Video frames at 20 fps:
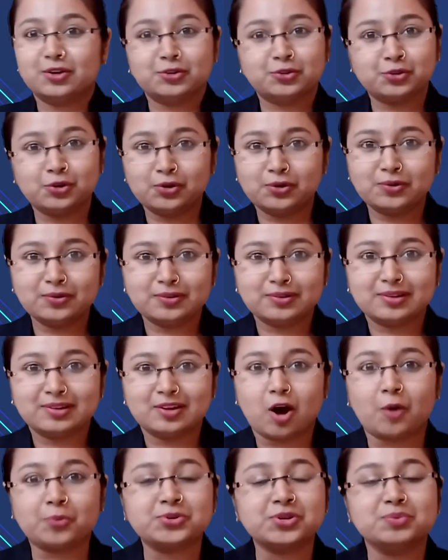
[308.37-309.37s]
So
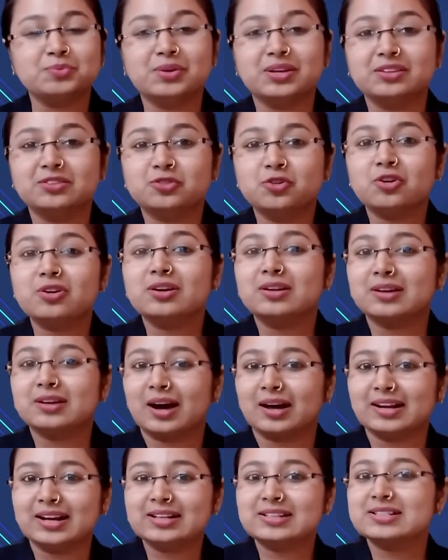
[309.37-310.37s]
option B is your
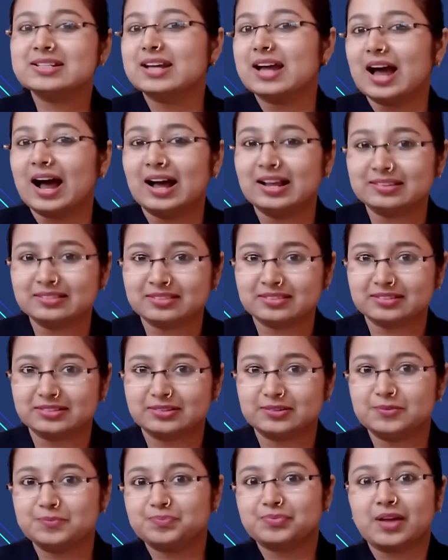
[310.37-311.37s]
correct answer.
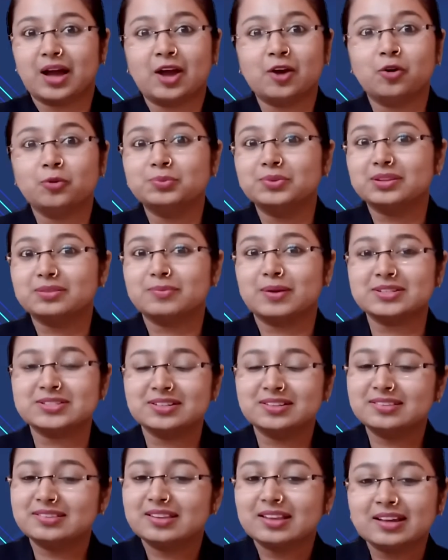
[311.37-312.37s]
I hope this
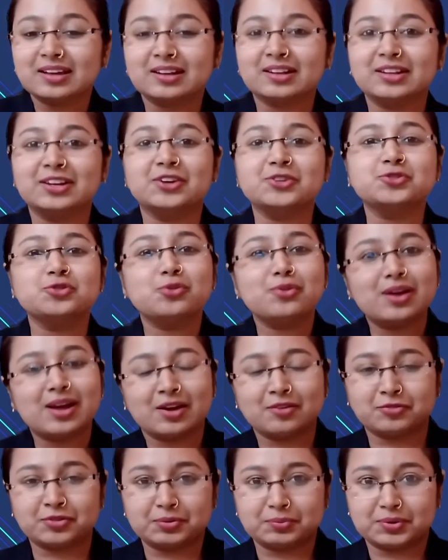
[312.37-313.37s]
much is clear to
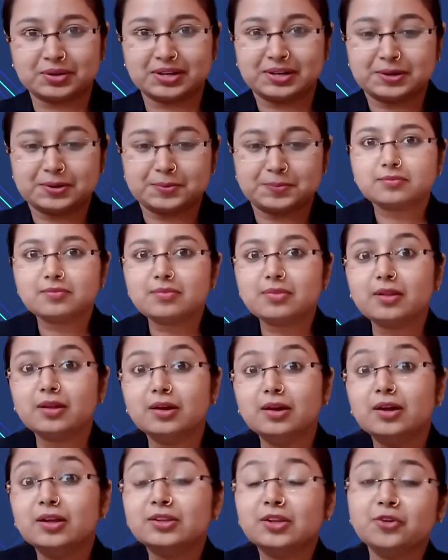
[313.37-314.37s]
everybody.
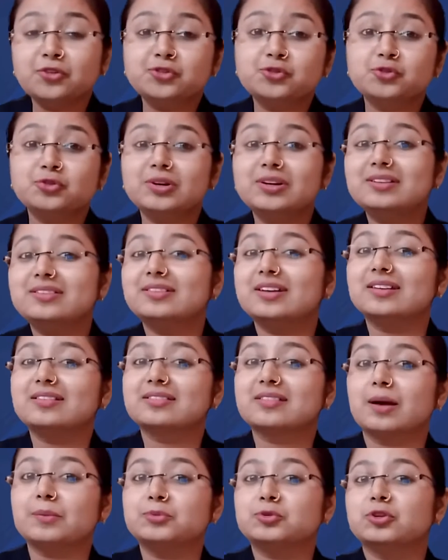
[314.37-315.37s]
Now students,
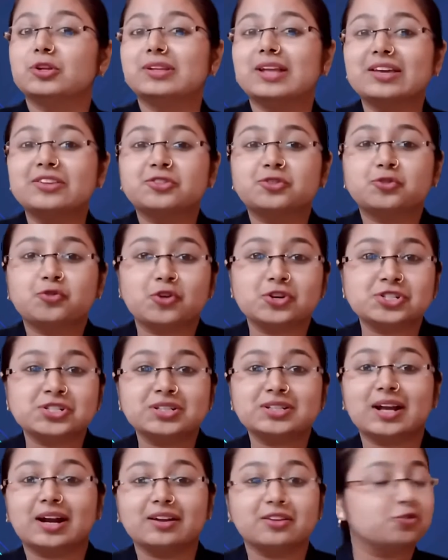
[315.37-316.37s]
let's come to the next
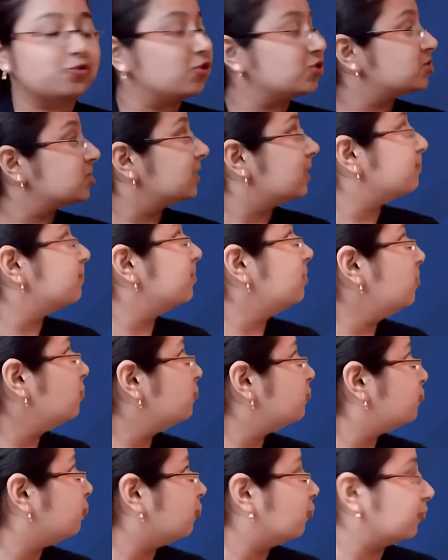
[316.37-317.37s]
question, that is question number
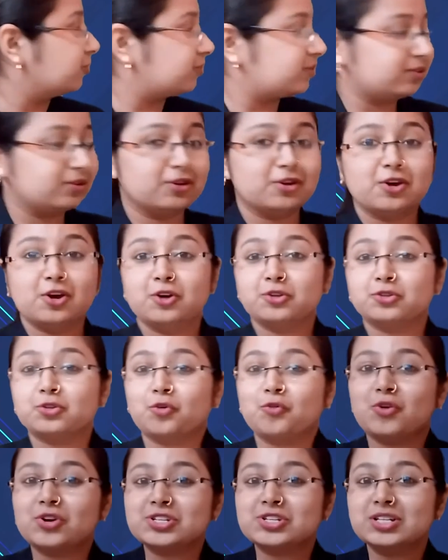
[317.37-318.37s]
4th.
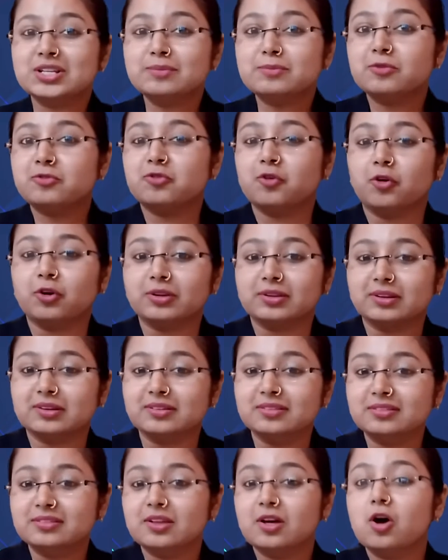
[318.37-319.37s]
So question number 4th
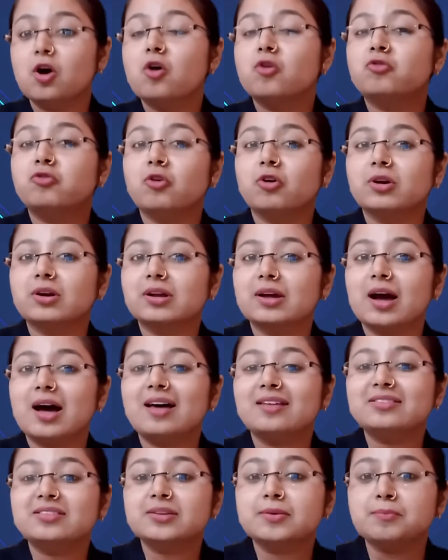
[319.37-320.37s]
is,
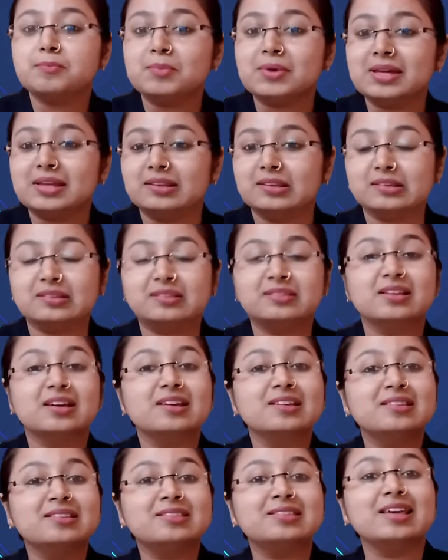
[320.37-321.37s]
forecast means
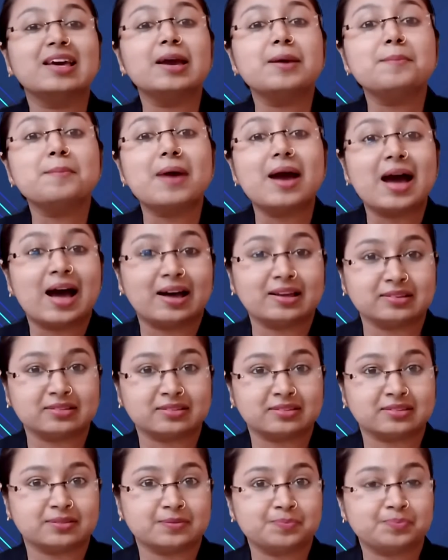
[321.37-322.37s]
same
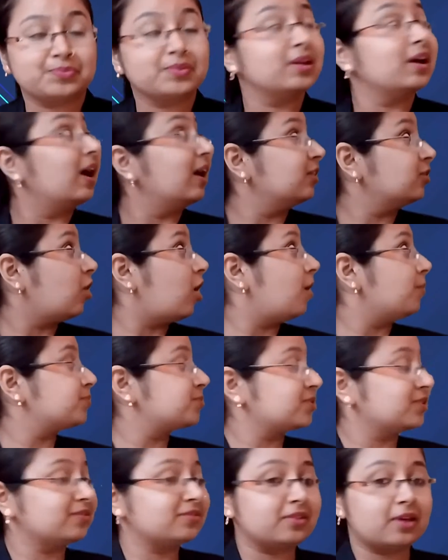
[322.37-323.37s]
as, and the
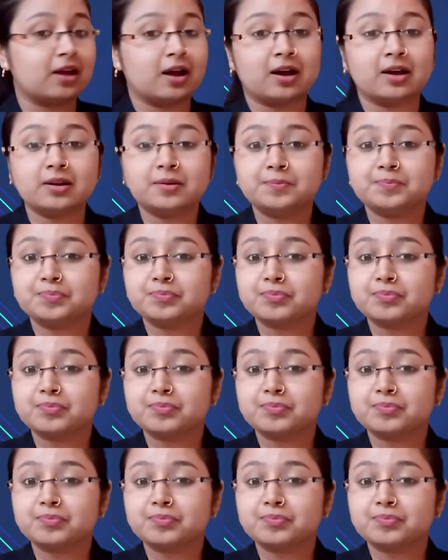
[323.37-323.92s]
options are